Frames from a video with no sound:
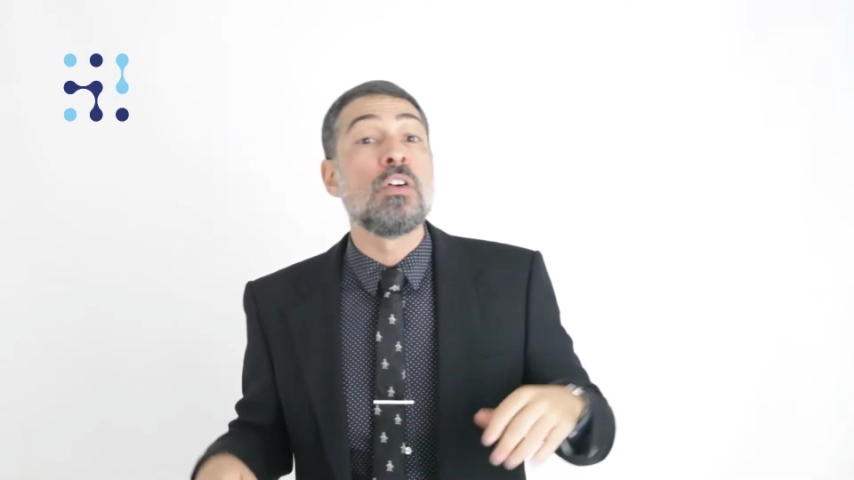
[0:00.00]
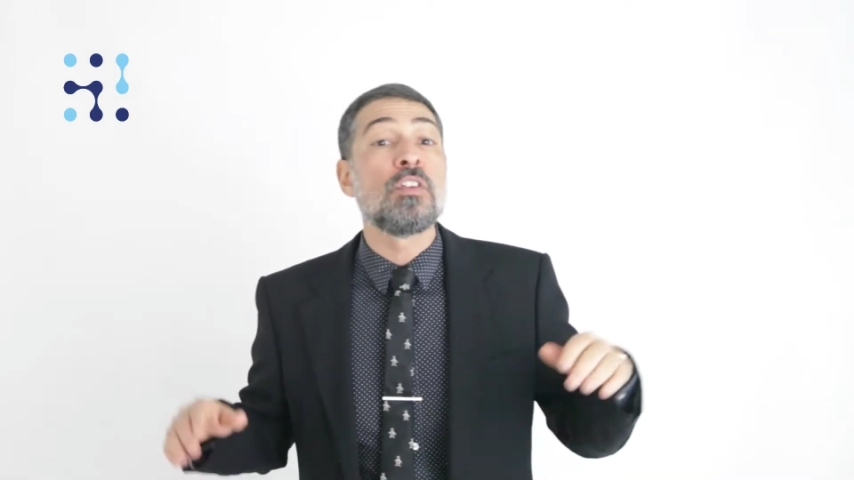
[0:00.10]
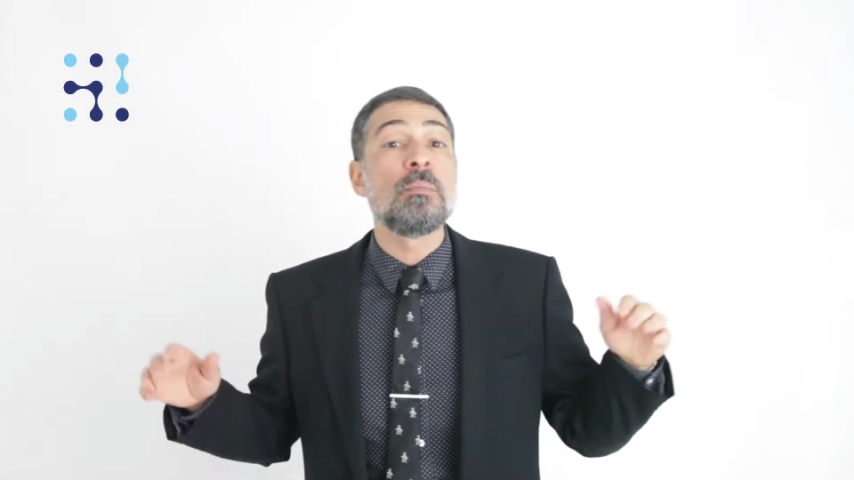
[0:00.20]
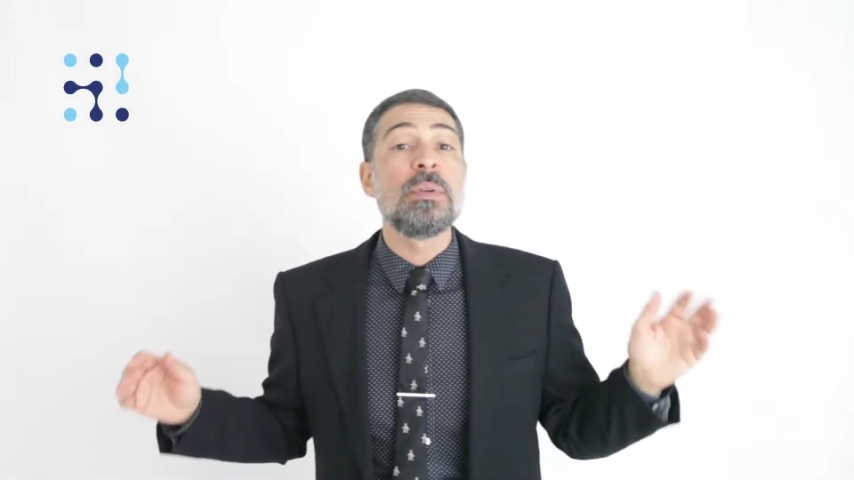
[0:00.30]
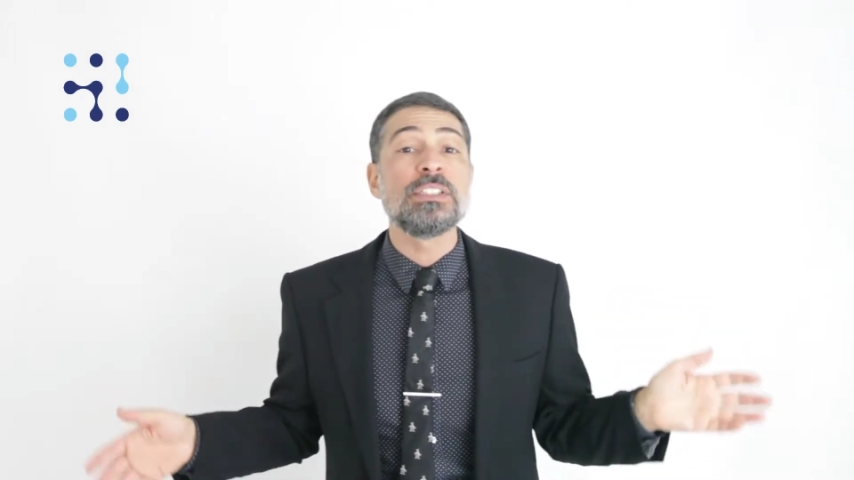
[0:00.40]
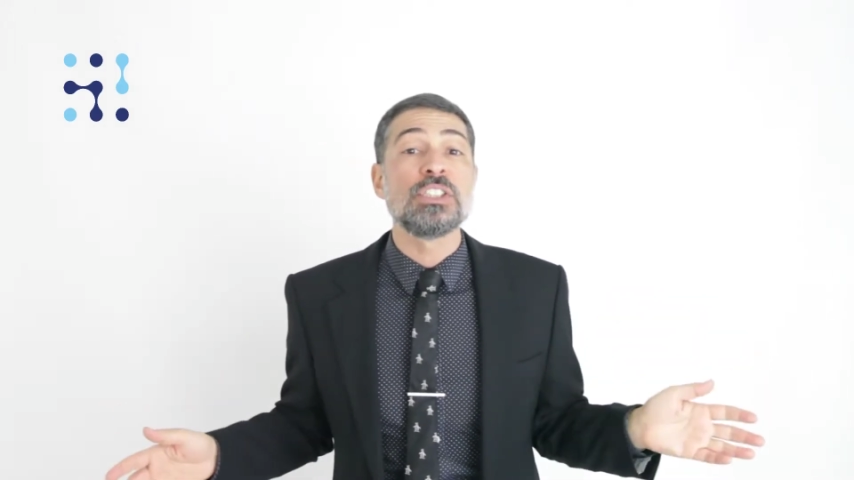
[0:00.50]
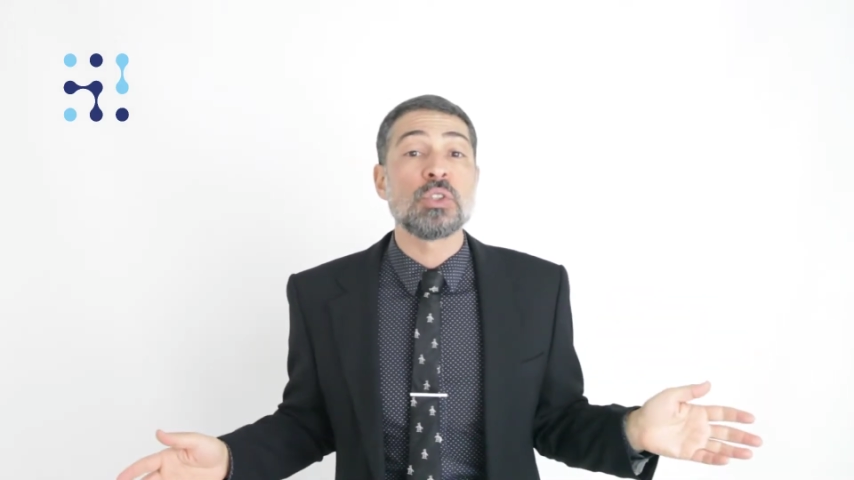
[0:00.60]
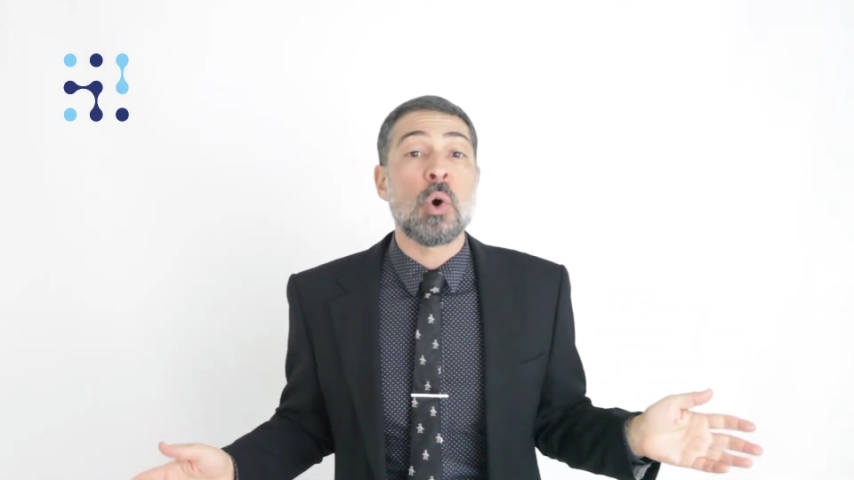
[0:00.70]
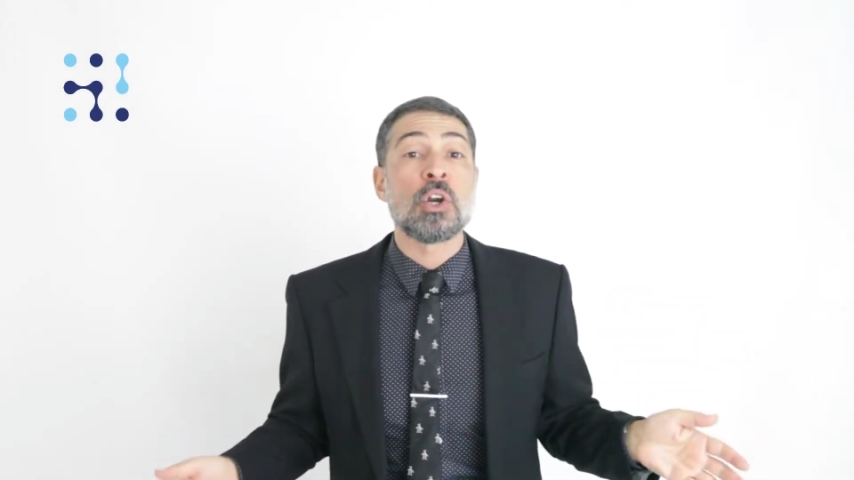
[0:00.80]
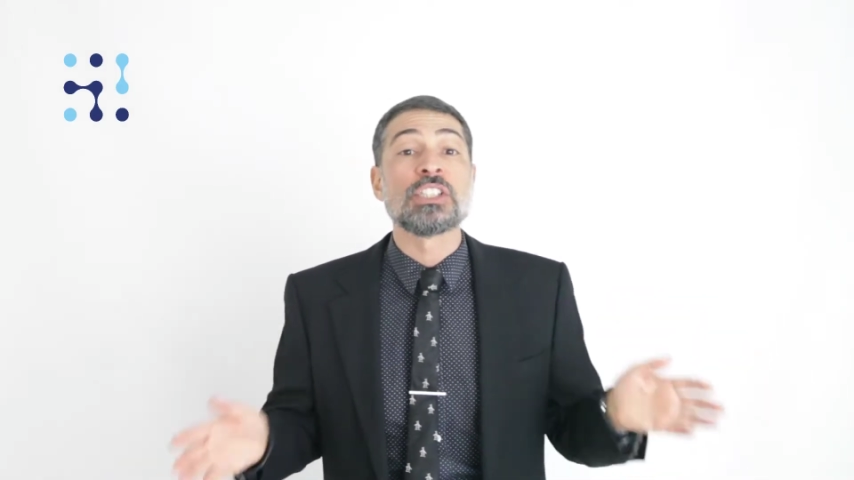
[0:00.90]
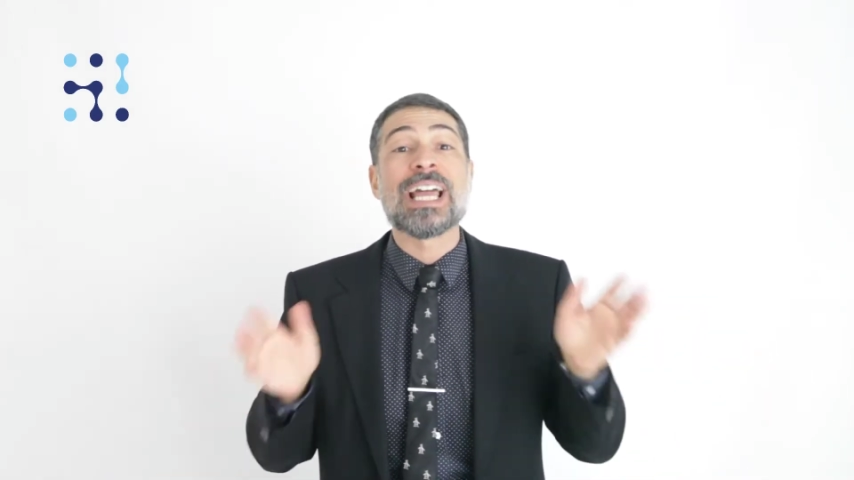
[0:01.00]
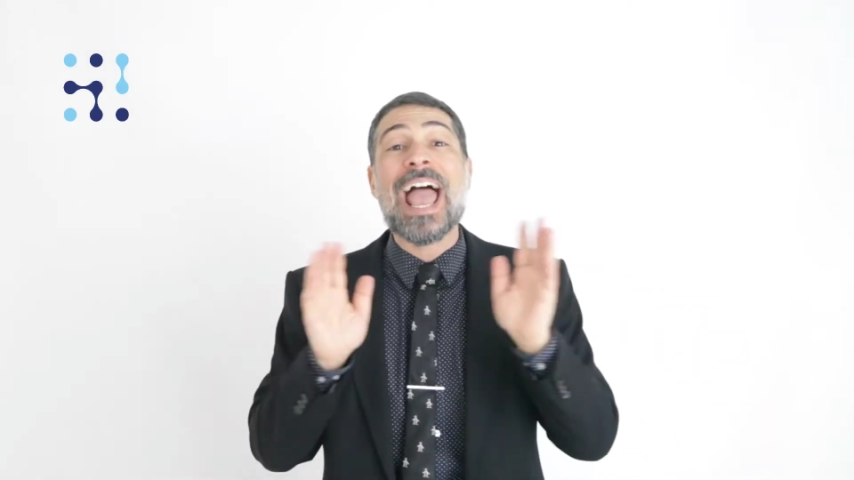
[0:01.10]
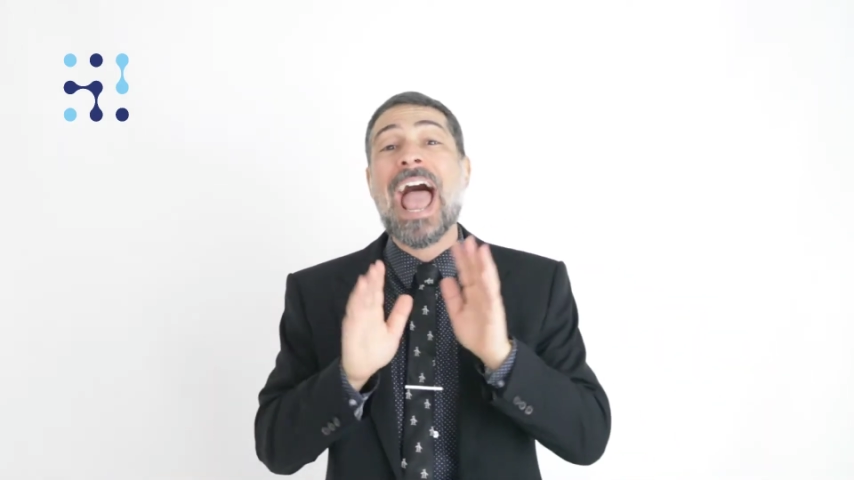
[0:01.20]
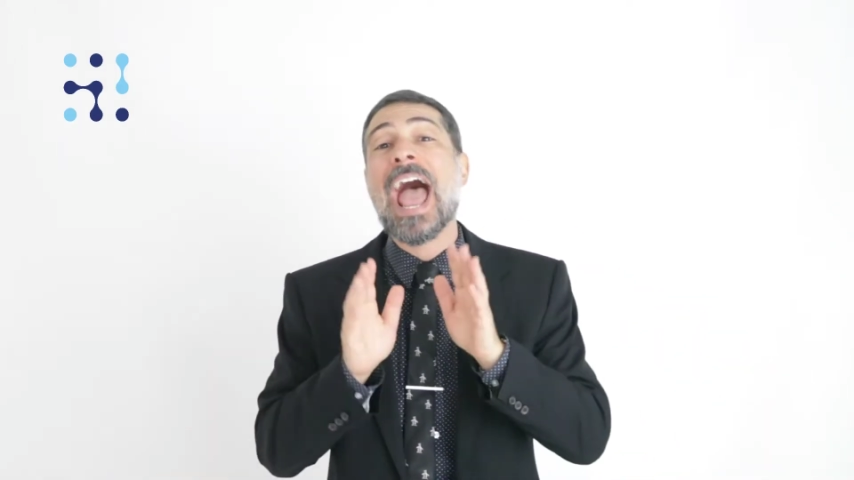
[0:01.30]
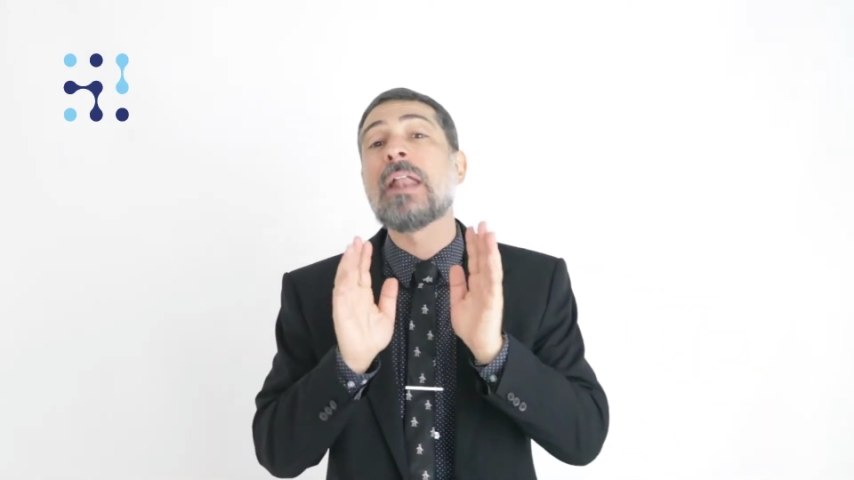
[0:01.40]
for business owners
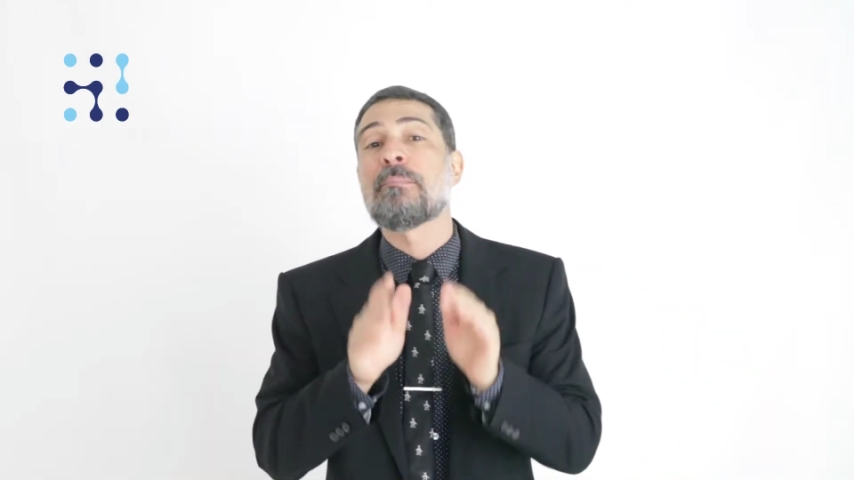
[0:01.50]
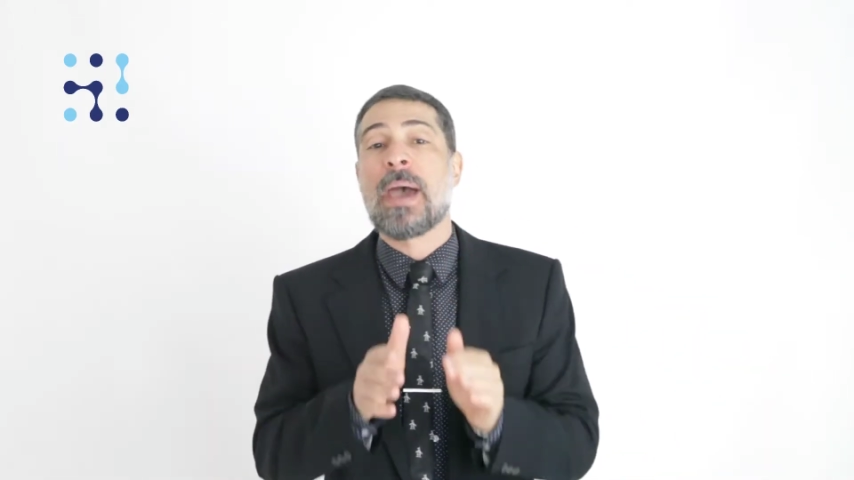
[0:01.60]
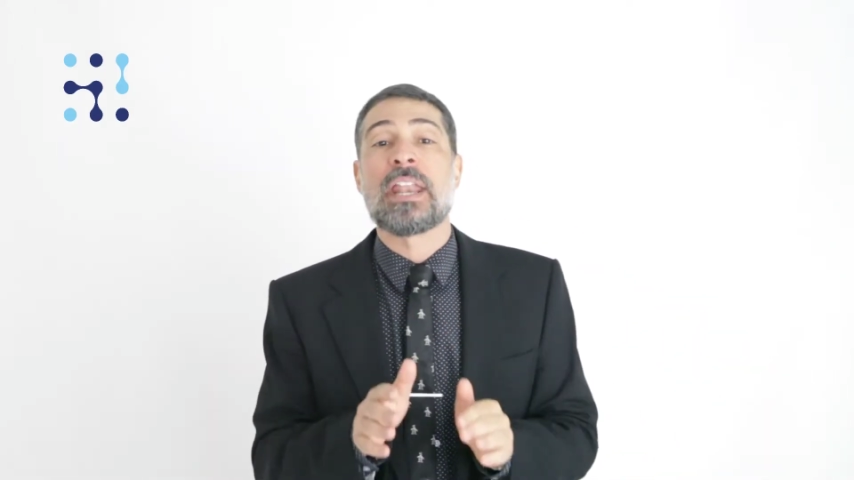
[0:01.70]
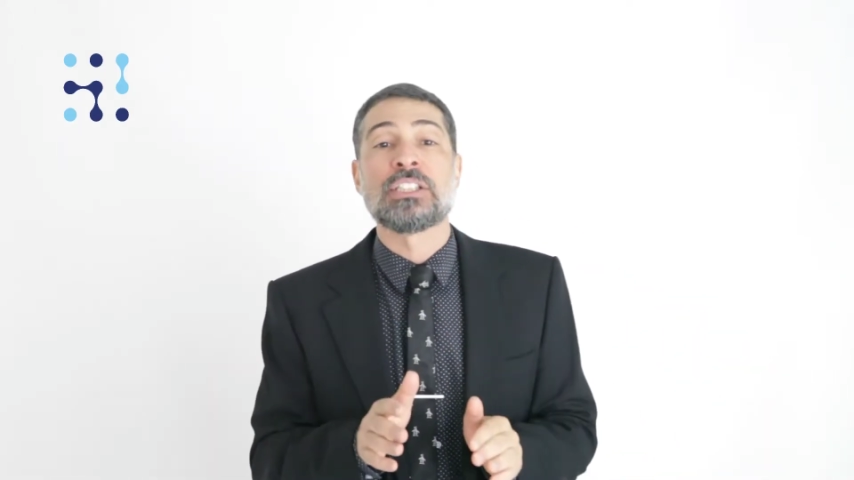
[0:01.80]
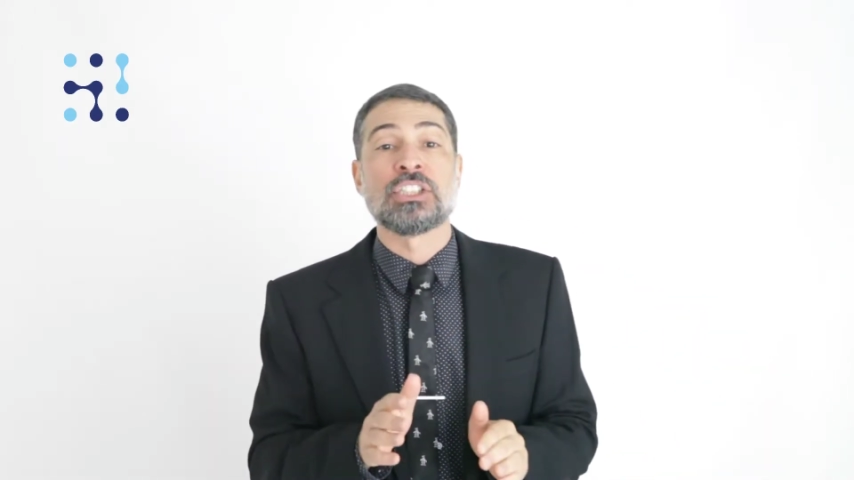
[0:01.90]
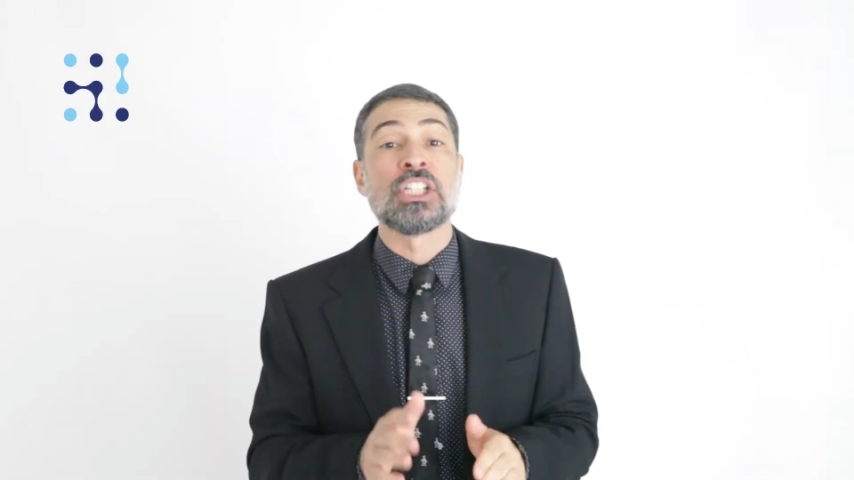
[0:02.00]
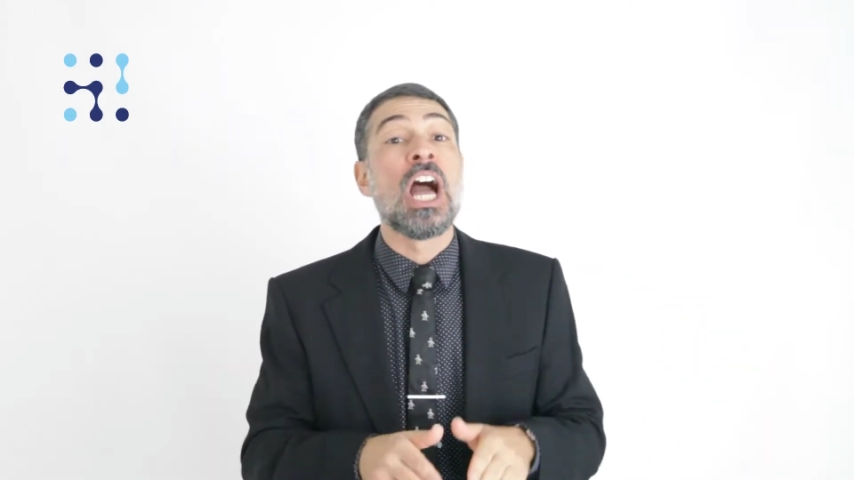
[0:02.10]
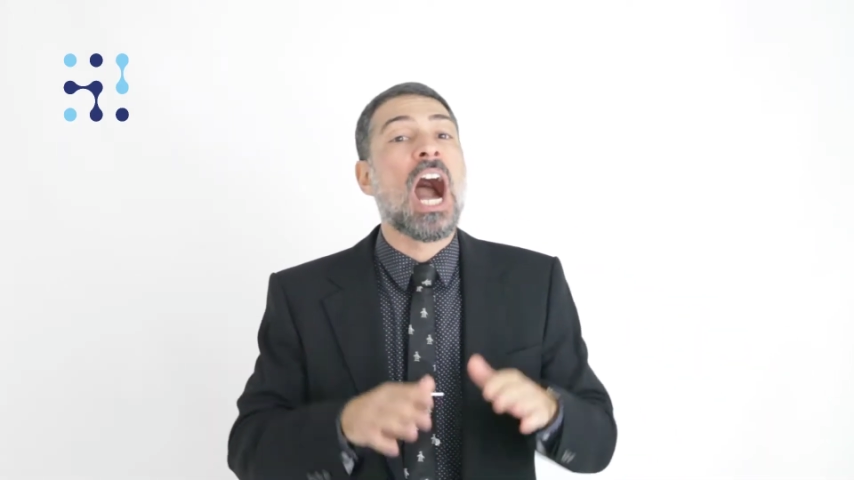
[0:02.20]
and managers